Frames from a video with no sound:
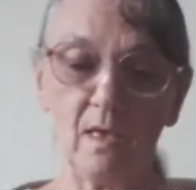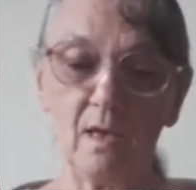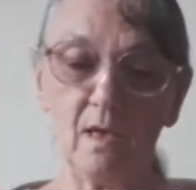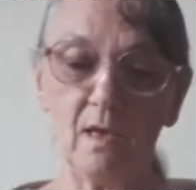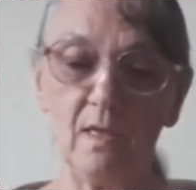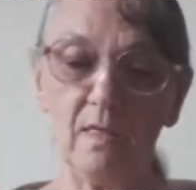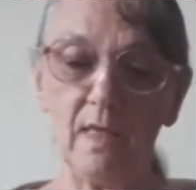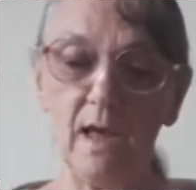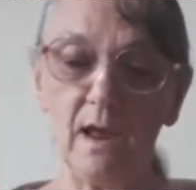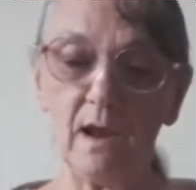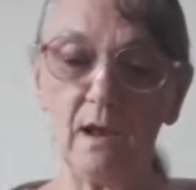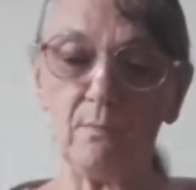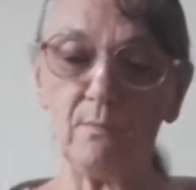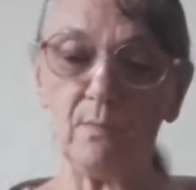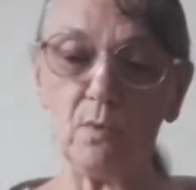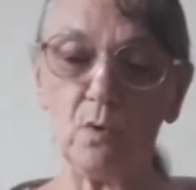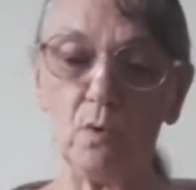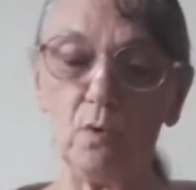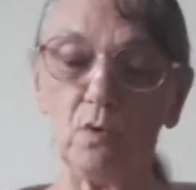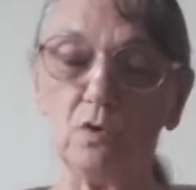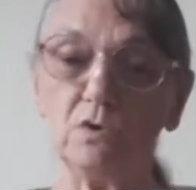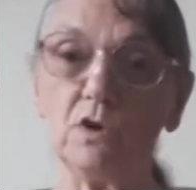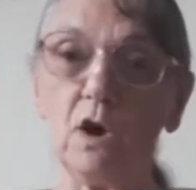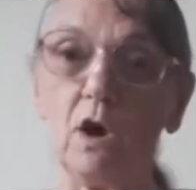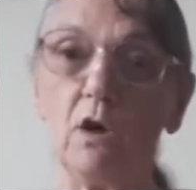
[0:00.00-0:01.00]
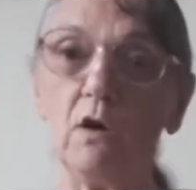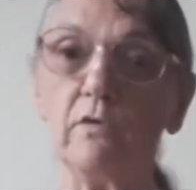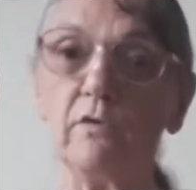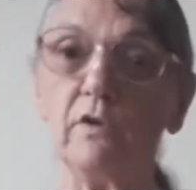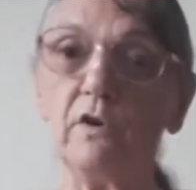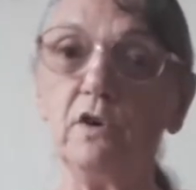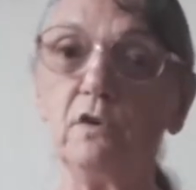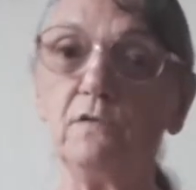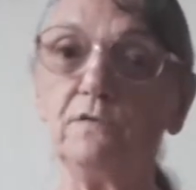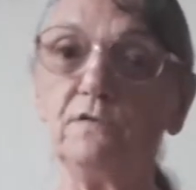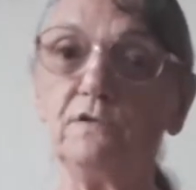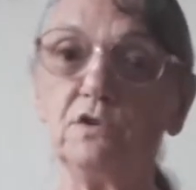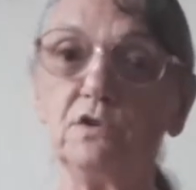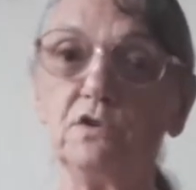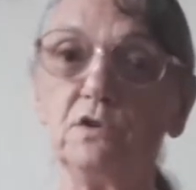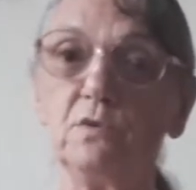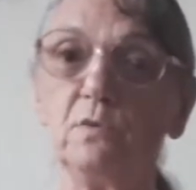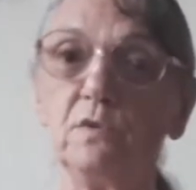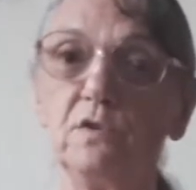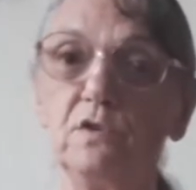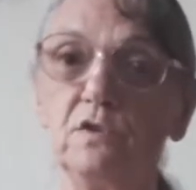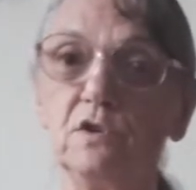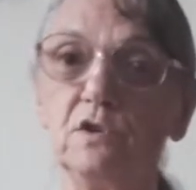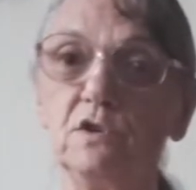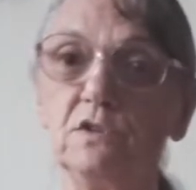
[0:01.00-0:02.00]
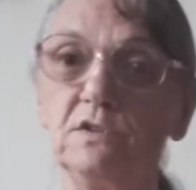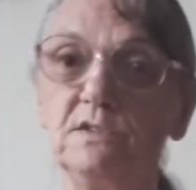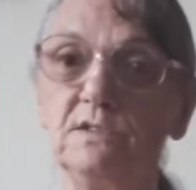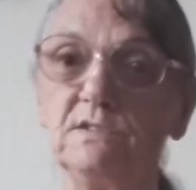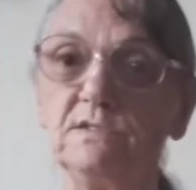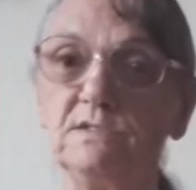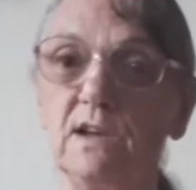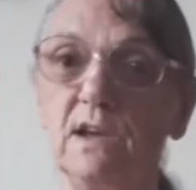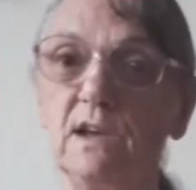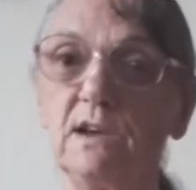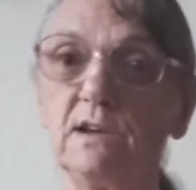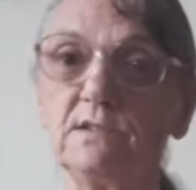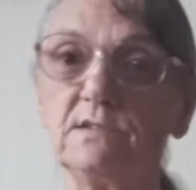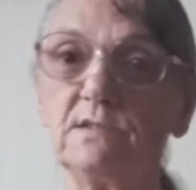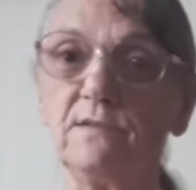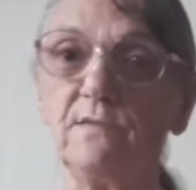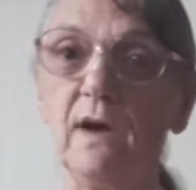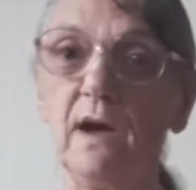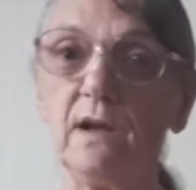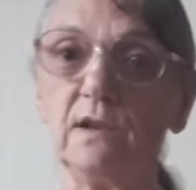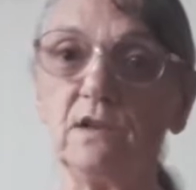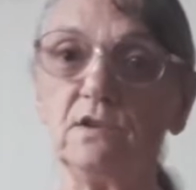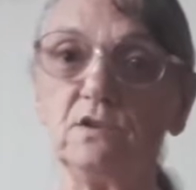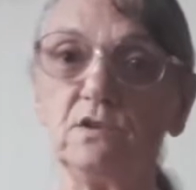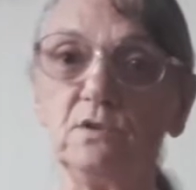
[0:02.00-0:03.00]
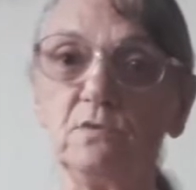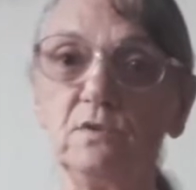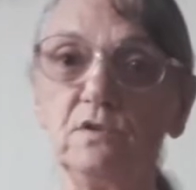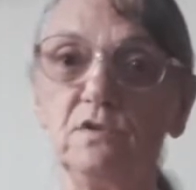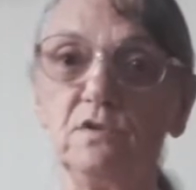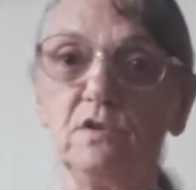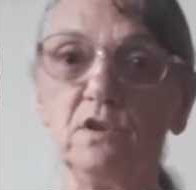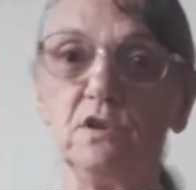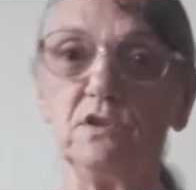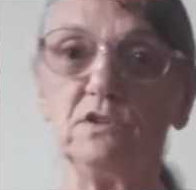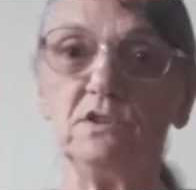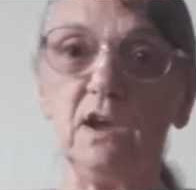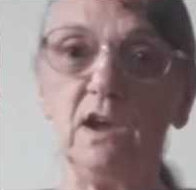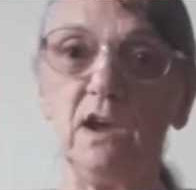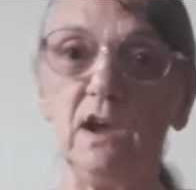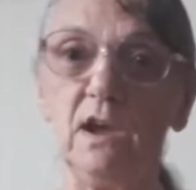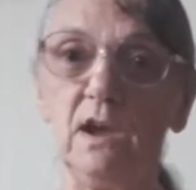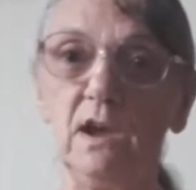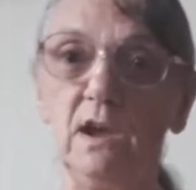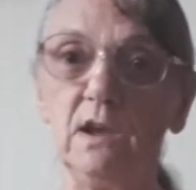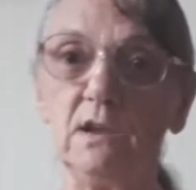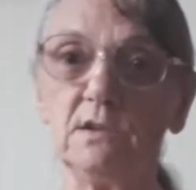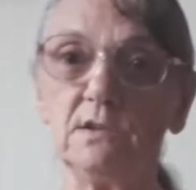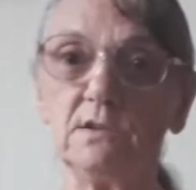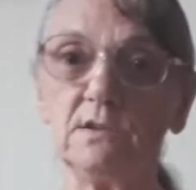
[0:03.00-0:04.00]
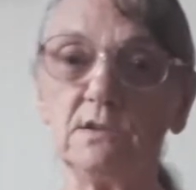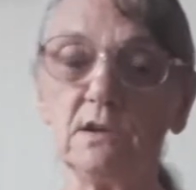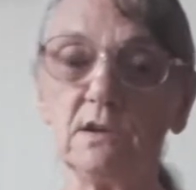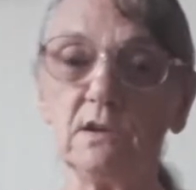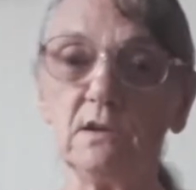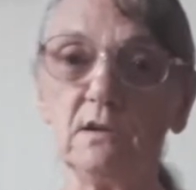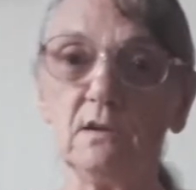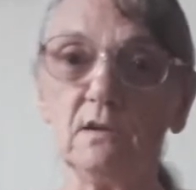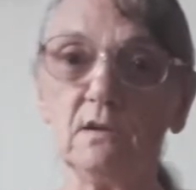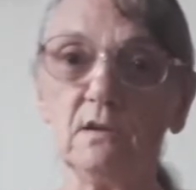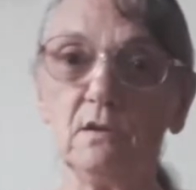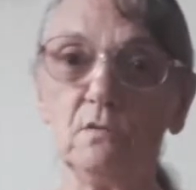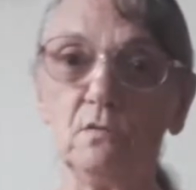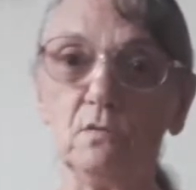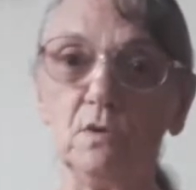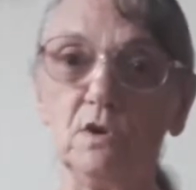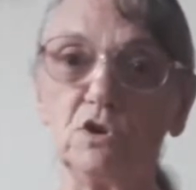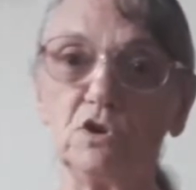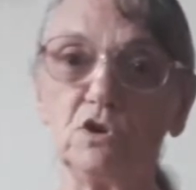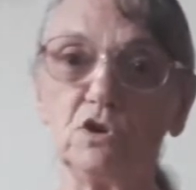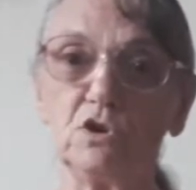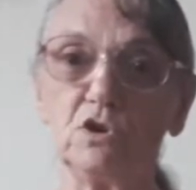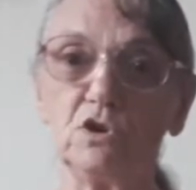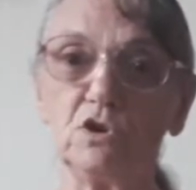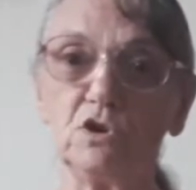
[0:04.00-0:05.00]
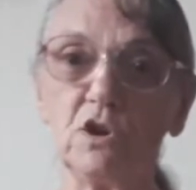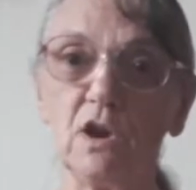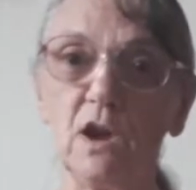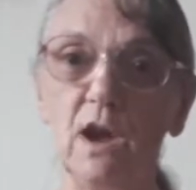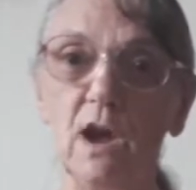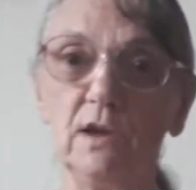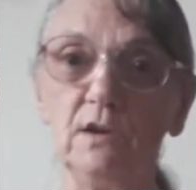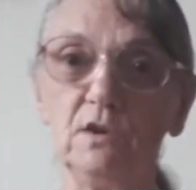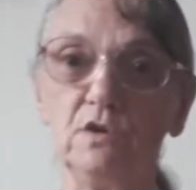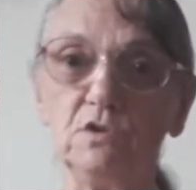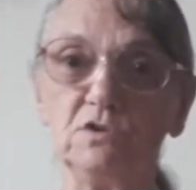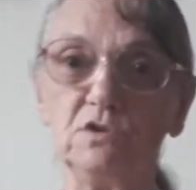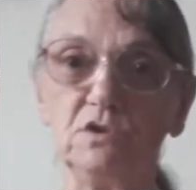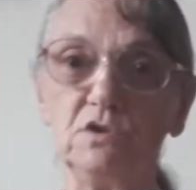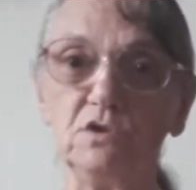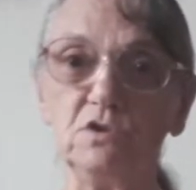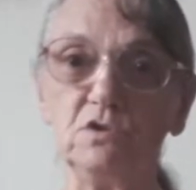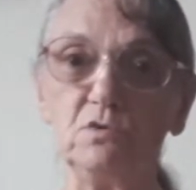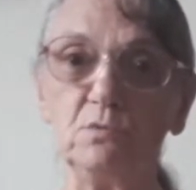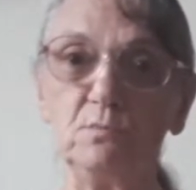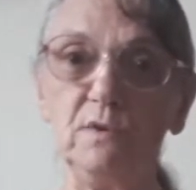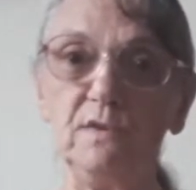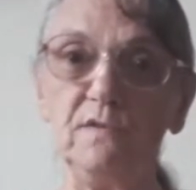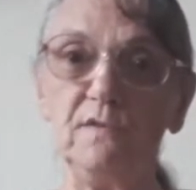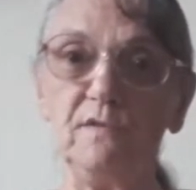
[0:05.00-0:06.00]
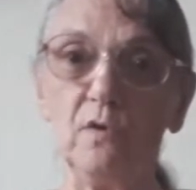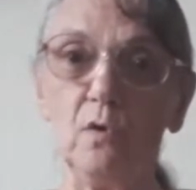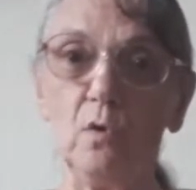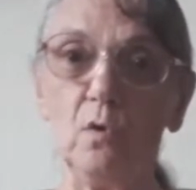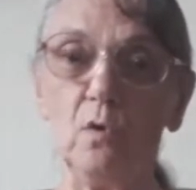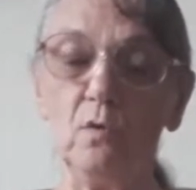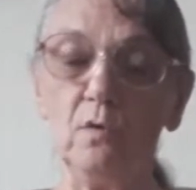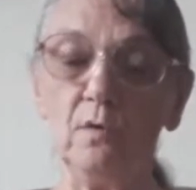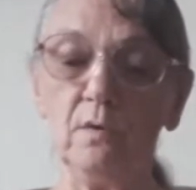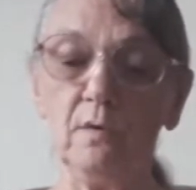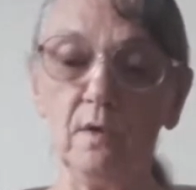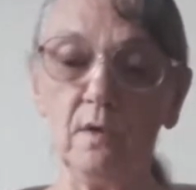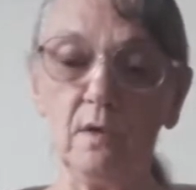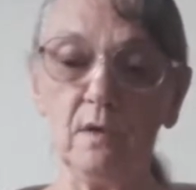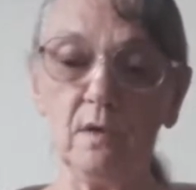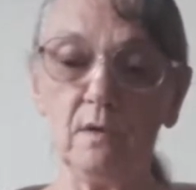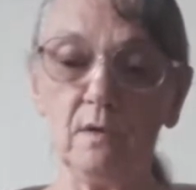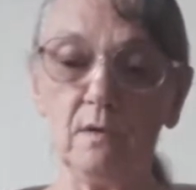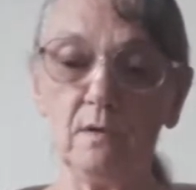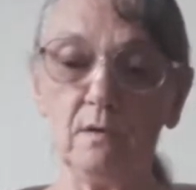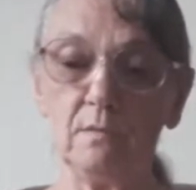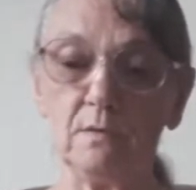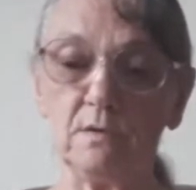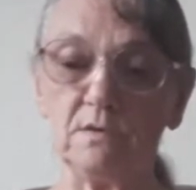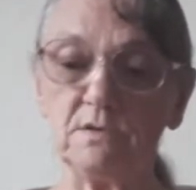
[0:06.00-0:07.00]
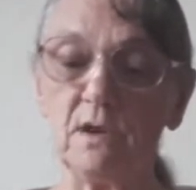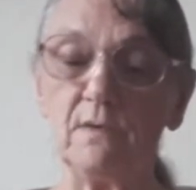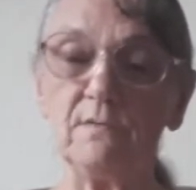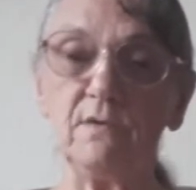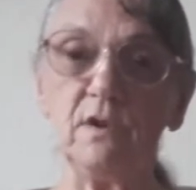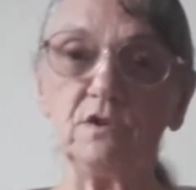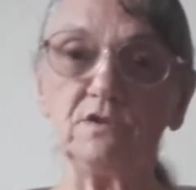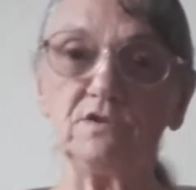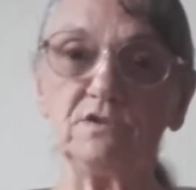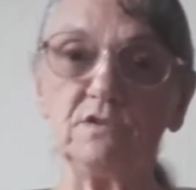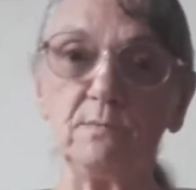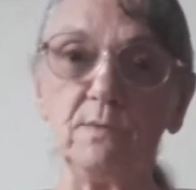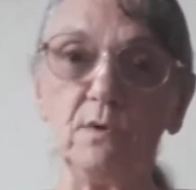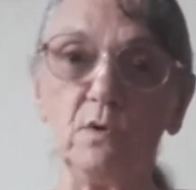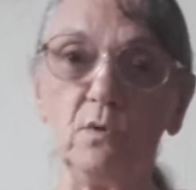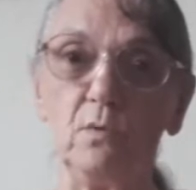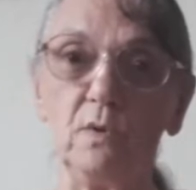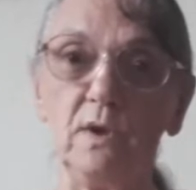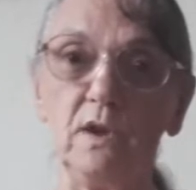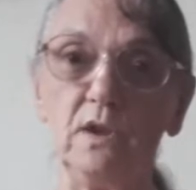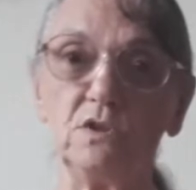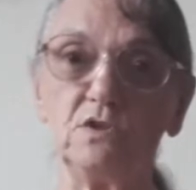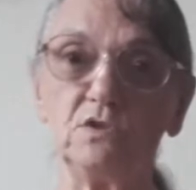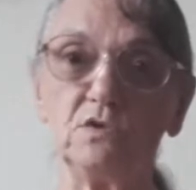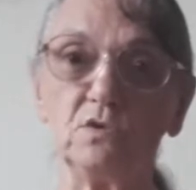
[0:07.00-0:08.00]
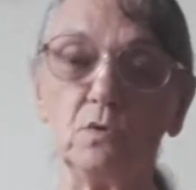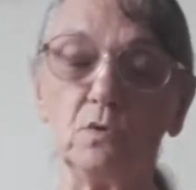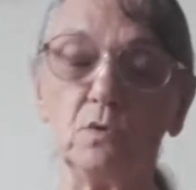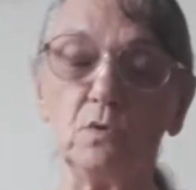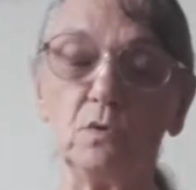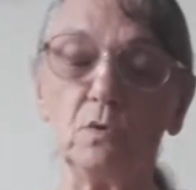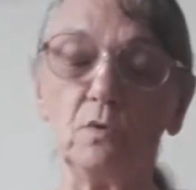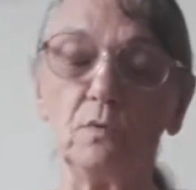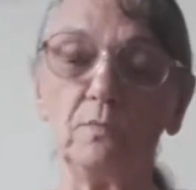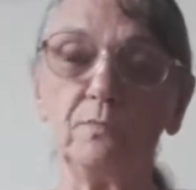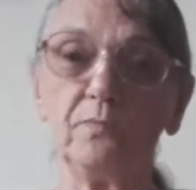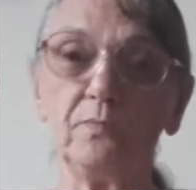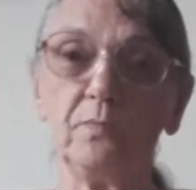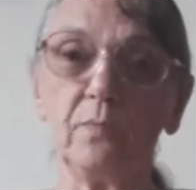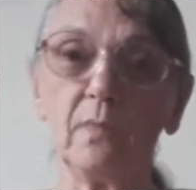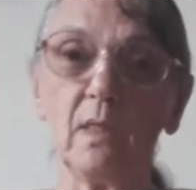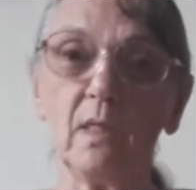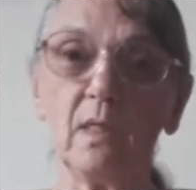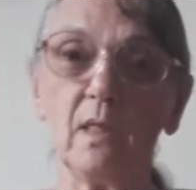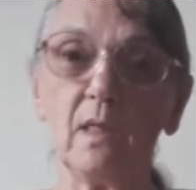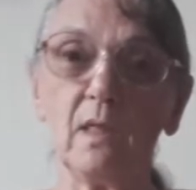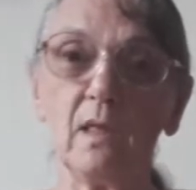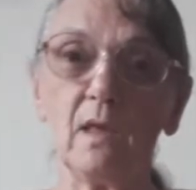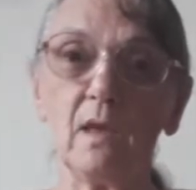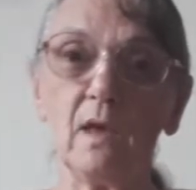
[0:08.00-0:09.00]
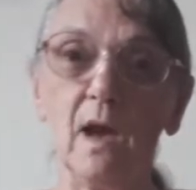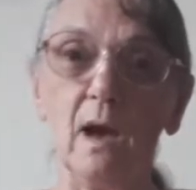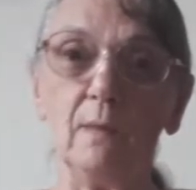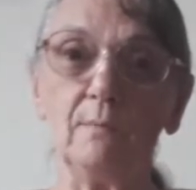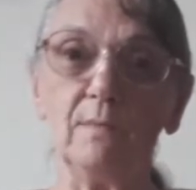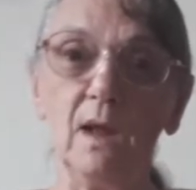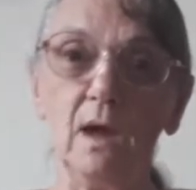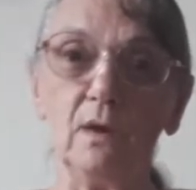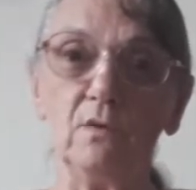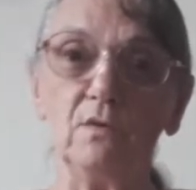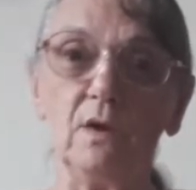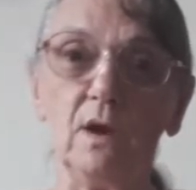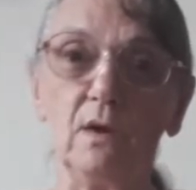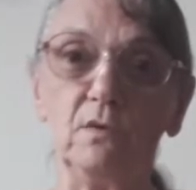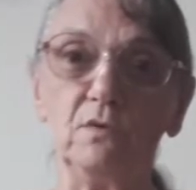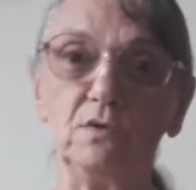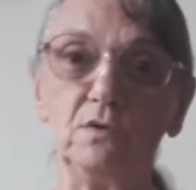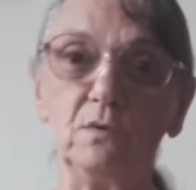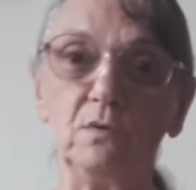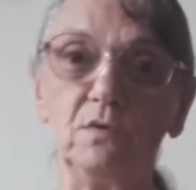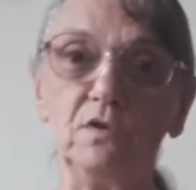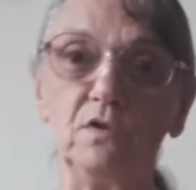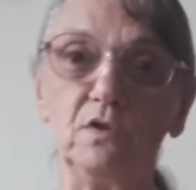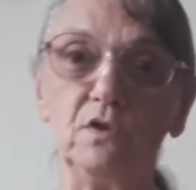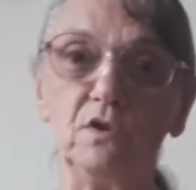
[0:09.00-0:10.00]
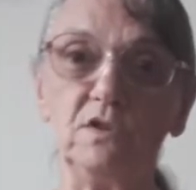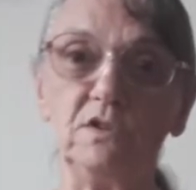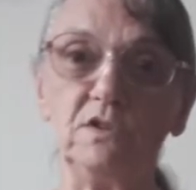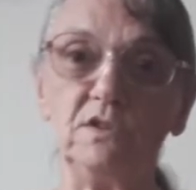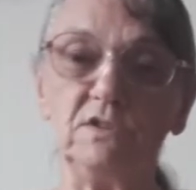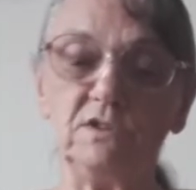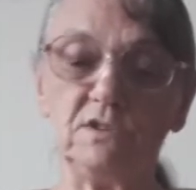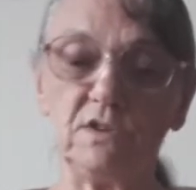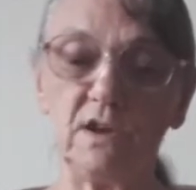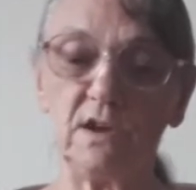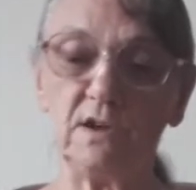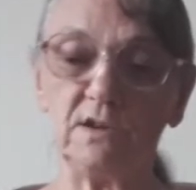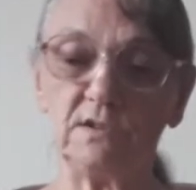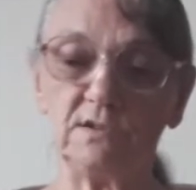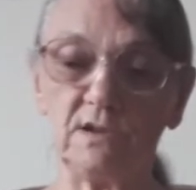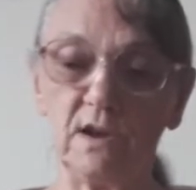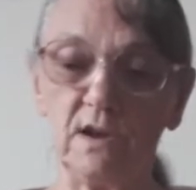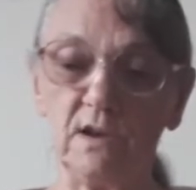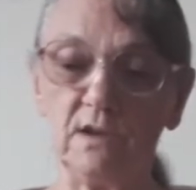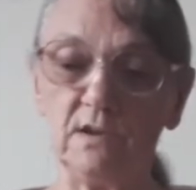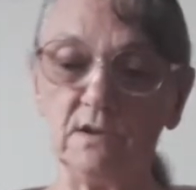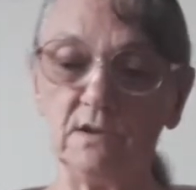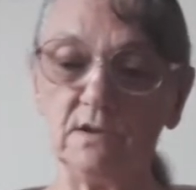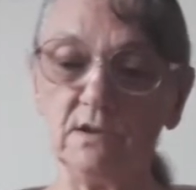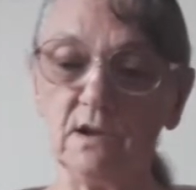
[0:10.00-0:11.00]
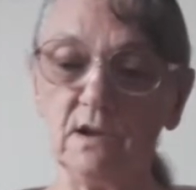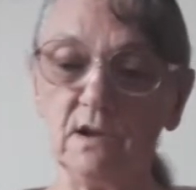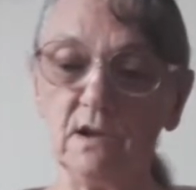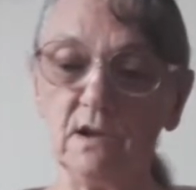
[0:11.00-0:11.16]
that I bought are enough to do a 36. I've had to do a 38. Which I used to do before, because I've lost a bit of weight, so I'm now down to a 36, and